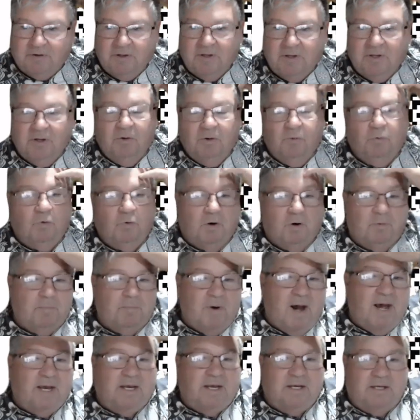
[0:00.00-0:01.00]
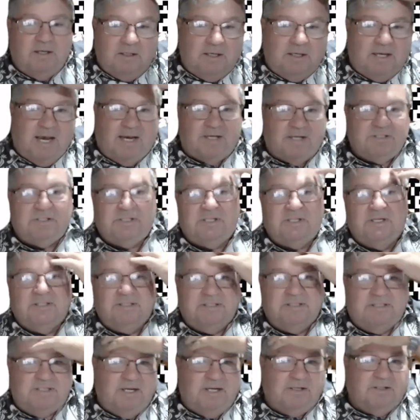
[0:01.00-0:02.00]
were my guests at
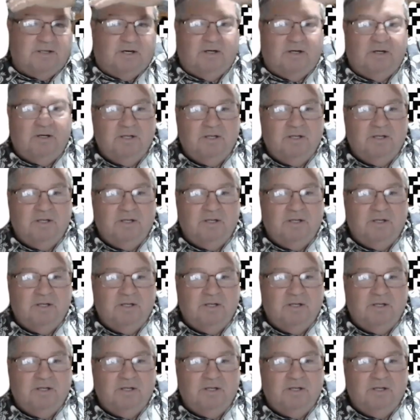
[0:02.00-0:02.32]
dinner,